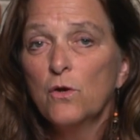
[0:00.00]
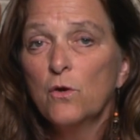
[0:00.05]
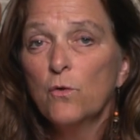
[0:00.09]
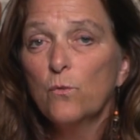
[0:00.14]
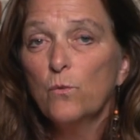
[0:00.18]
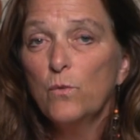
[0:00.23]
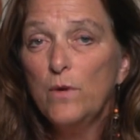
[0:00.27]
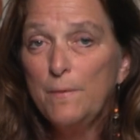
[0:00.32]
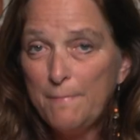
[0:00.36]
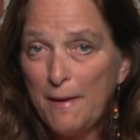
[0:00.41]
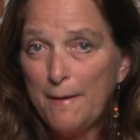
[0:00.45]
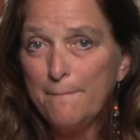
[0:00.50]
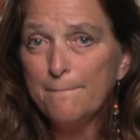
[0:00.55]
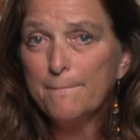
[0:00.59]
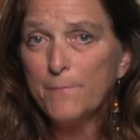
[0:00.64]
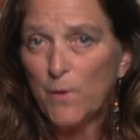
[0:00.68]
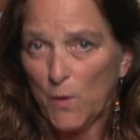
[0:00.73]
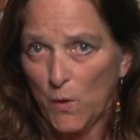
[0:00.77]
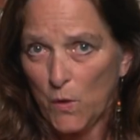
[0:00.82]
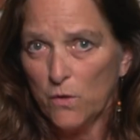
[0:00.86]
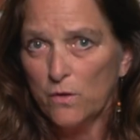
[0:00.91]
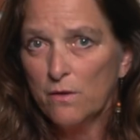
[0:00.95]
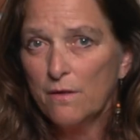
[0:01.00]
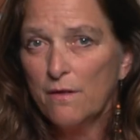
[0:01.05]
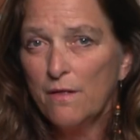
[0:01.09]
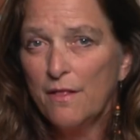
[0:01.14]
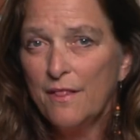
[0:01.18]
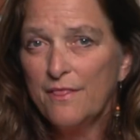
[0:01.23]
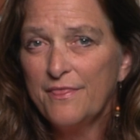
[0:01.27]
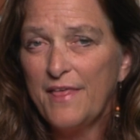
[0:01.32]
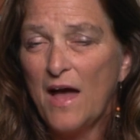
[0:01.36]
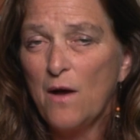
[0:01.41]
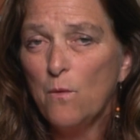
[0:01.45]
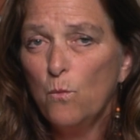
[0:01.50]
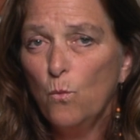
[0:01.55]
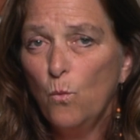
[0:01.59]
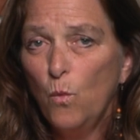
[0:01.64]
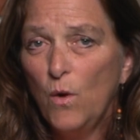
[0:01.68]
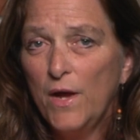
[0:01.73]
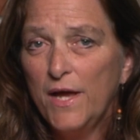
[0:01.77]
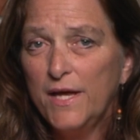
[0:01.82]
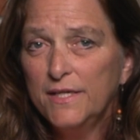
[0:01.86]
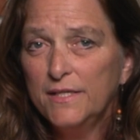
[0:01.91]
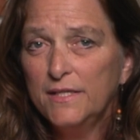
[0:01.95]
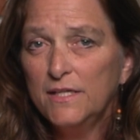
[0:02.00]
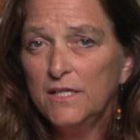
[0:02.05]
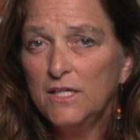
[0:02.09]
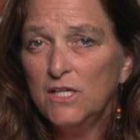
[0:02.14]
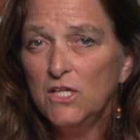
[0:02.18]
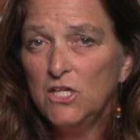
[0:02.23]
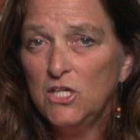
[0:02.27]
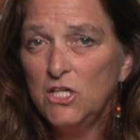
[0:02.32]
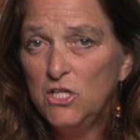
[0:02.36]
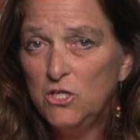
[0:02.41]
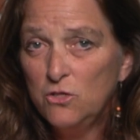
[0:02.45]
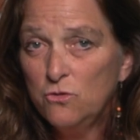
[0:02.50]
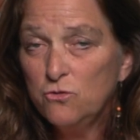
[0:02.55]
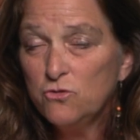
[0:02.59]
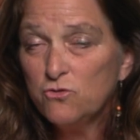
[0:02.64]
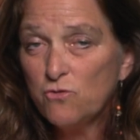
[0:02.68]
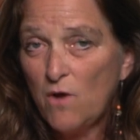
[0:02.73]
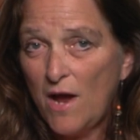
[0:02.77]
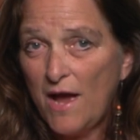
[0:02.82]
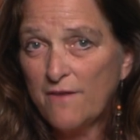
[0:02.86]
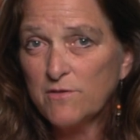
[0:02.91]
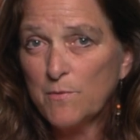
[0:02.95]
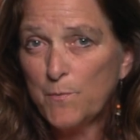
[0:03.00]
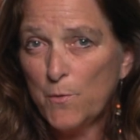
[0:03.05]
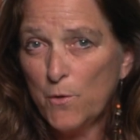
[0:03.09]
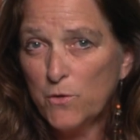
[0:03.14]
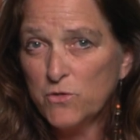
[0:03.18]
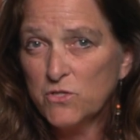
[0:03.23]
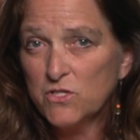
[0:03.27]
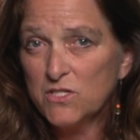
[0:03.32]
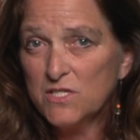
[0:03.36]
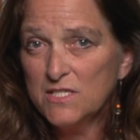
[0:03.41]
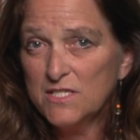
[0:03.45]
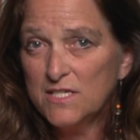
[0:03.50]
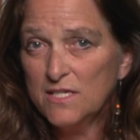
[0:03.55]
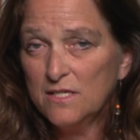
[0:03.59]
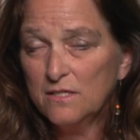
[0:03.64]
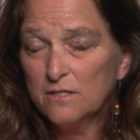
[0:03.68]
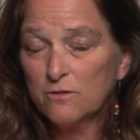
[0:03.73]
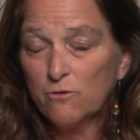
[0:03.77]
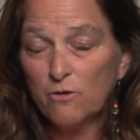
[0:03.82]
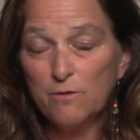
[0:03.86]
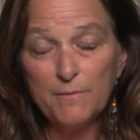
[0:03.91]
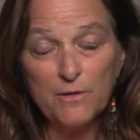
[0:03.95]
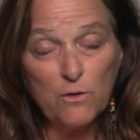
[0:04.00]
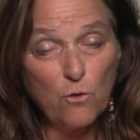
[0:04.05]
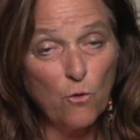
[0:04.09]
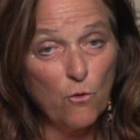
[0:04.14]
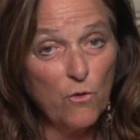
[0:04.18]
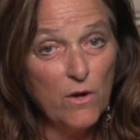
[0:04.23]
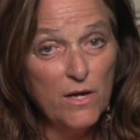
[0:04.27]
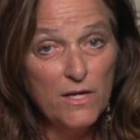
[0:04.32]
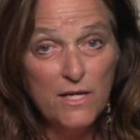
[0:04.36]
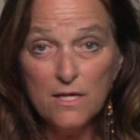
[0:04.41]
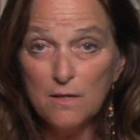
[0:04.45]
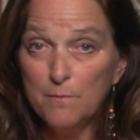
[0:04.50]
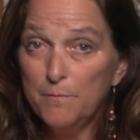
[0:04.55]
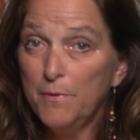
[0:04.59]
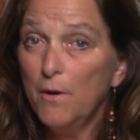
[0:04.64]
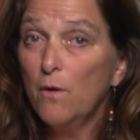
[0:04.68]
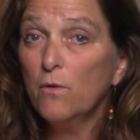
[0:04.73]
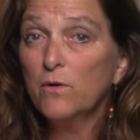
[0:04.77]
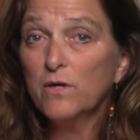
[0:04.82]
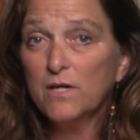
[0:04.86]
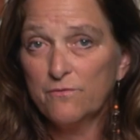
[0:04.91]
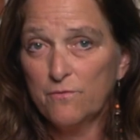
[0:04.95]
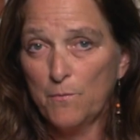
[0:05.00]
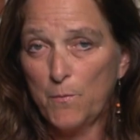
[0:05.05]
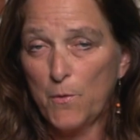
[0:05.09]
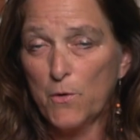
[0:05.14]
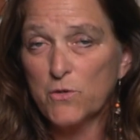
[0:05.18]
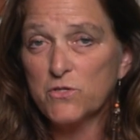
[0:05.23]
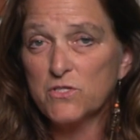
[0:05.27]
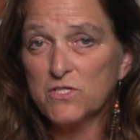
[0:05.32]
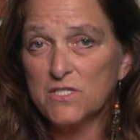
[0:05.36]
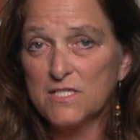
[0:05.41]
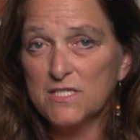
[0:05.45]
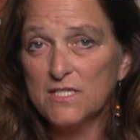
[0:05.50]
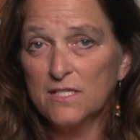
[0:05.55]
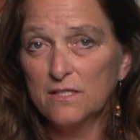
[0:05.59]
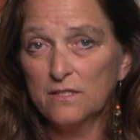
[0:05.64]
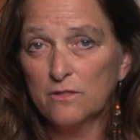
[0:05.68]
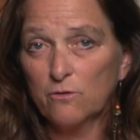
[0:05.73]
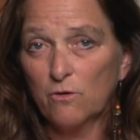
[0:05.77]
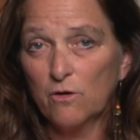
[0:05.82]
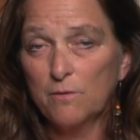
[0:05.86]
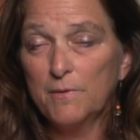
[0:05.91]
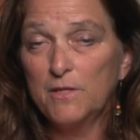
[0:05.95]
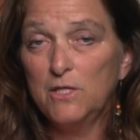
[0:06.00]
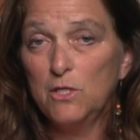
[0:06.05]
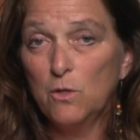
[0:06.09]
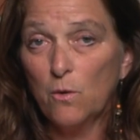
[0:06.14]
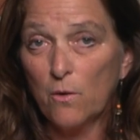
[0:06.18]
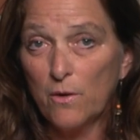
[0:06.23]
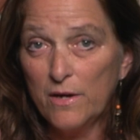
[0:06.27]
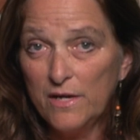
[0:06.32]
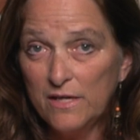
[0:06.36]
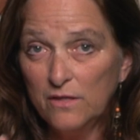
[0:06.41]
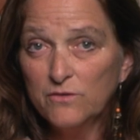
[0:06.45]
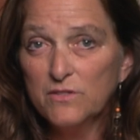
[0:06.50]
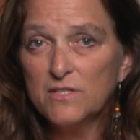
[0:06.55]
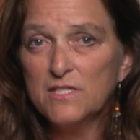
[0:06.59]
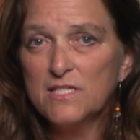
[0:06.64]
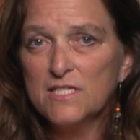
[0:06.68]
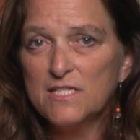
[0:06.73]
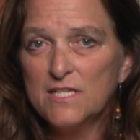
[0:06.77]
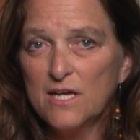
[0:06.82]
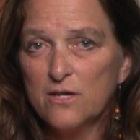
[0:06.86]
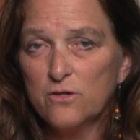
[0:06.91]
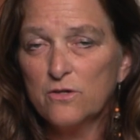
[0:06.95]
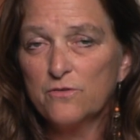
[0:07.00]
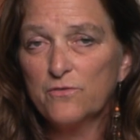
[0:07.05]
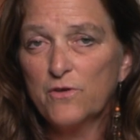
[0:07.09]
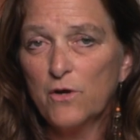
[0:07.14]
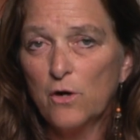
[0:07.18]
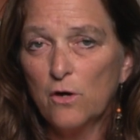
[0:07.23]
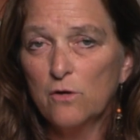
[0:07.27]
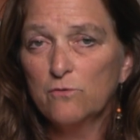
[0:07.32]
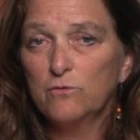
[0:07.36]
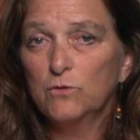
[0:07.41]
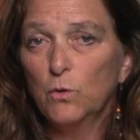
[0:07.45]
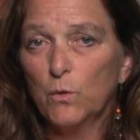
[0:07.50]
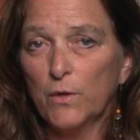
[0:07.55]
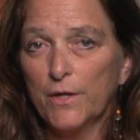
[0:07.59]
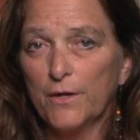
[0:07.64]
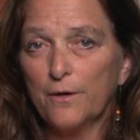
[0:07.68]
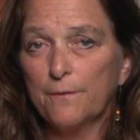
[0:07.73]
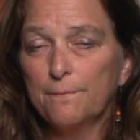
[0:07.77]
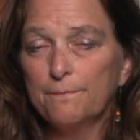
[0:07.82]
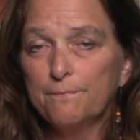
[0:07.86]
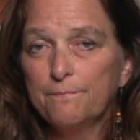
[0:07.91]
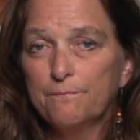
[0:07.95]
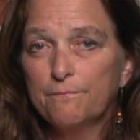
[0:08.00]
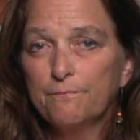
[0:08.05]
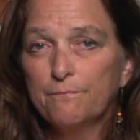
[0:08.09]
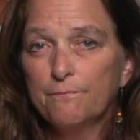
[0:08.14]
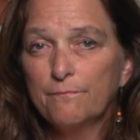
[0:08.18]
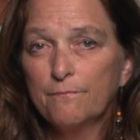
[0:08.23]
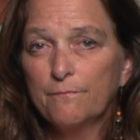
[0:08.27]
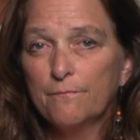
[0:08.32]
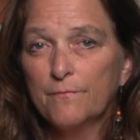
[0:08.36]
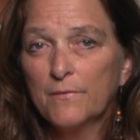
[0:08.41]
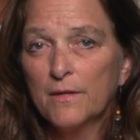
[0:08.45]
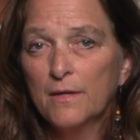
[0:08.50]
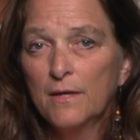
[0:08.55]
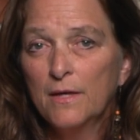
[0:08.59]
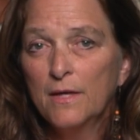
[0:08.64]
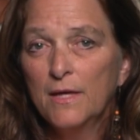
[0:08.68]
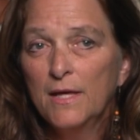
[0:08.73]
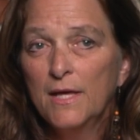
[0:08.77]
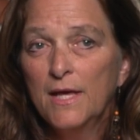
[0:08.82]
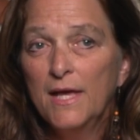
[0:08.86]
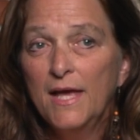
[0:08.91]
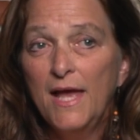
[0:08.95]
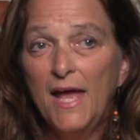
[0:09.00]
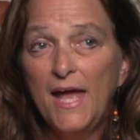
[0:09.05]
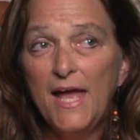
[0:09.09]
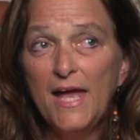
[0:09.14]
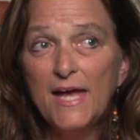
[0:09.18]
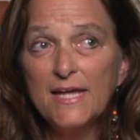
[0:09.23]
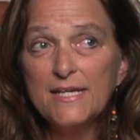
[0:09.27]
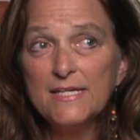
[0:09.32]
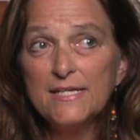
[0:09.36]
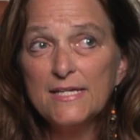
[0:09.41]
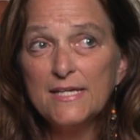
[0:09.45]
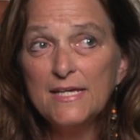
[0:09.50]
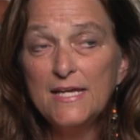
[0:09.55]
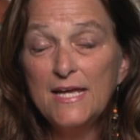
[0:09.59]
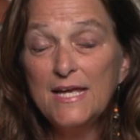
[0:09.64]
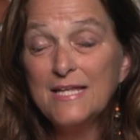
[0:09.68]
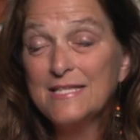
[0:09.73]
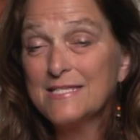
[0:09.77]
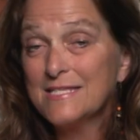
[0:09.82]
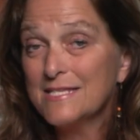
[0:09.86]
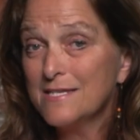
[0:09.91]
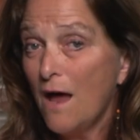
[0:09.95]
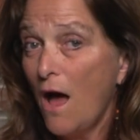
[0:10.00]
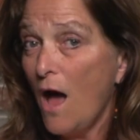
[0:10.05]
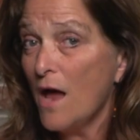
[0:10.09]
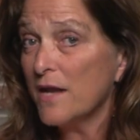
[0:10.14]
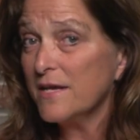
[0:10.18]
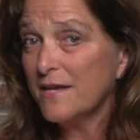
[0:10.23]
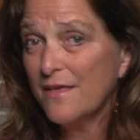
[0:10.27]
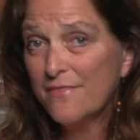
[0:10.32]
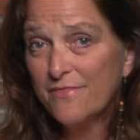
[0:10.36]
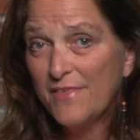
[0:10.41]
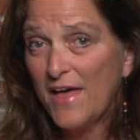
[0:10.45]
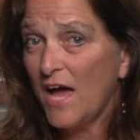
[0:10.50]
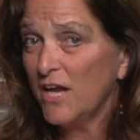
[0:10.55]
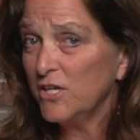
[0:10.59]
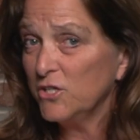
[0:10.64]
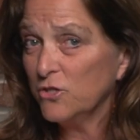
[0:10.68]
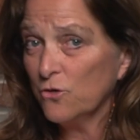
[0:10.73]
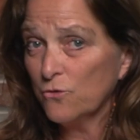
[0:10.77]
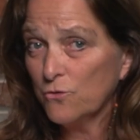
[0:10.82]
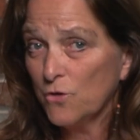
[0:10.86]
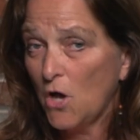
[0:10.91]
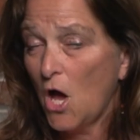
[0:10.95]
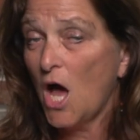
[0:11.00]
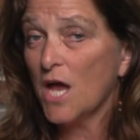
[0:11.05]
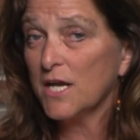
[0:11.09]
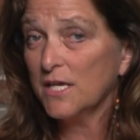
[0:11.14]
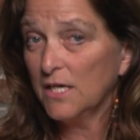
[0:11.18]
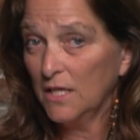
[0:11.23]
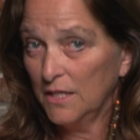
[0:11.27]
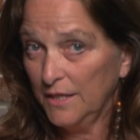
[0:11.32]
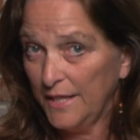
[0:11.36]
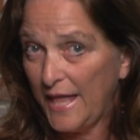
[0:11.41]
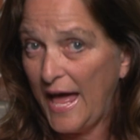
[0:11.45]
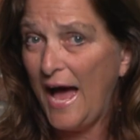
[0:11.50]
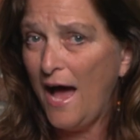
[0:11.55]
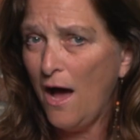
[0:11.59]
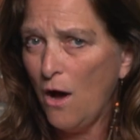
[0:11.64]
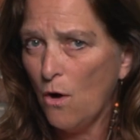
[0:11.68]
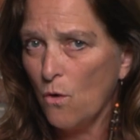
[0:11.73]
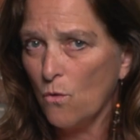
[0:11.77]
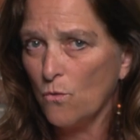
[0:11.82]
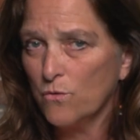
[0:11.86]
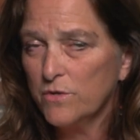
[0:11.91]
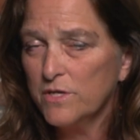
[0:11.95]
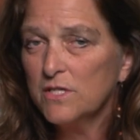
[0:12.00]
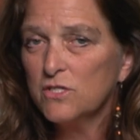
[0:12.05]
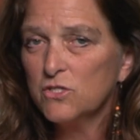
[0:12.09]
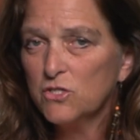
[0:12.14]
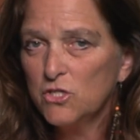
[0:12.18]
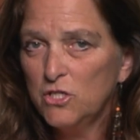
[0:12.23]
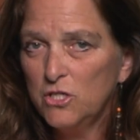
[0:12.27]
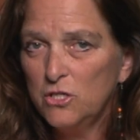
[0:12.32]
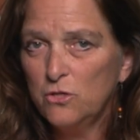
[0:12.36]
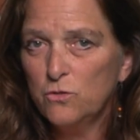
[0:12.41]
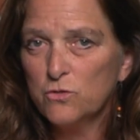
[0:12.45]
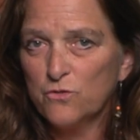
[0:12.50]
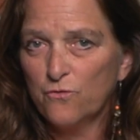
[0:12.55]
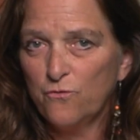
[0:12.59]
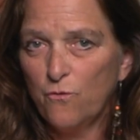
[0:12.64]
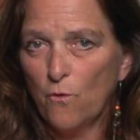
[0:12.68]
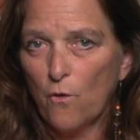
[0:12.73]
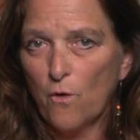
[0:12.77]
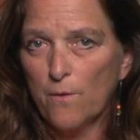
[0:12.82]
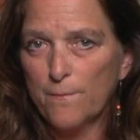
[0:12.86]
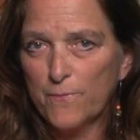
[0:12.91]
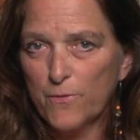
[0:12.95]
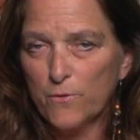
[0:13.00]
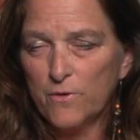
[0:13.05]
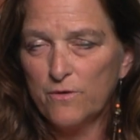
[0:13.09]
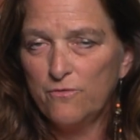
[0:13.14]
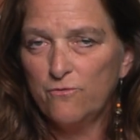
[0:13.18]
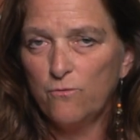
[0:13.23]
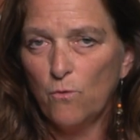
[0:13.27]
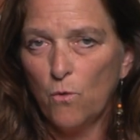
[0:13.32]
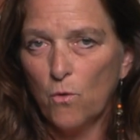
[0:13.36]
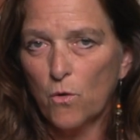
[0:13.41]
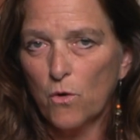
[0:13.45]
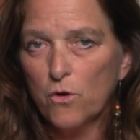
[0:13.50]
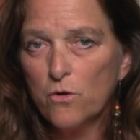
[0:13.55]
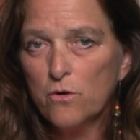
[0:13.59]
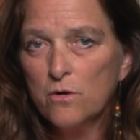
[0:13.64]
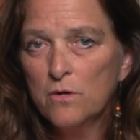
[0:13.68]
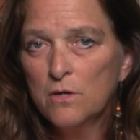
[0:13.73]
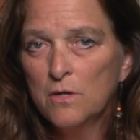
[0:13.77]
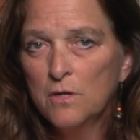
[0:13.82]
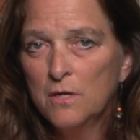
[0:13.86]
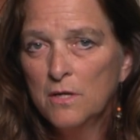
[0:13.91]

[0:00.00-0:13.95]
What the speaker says: remember that when you draft a purchase and sale agreement or any component of a purchase and sale agreement, you are held to the standard of care of a lawyer. And it's not that you're not allowed to use a Form 34